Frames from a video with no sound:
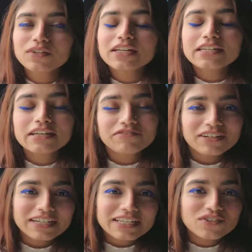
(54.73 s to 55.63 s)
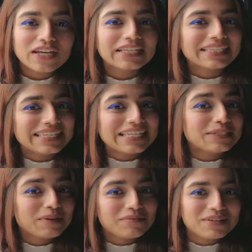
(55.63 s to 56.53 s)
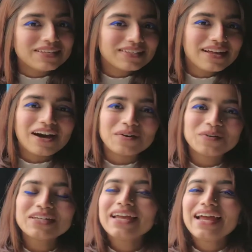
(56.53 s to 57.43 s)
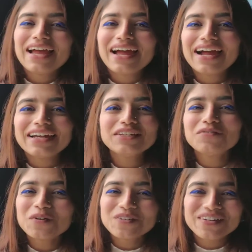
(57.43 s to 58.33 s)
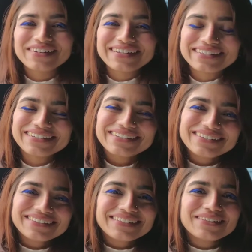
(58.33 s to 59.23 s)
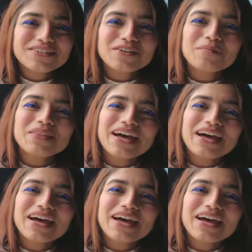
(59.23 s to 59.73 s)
You can definitely check these babies out and you won't regret it. So shop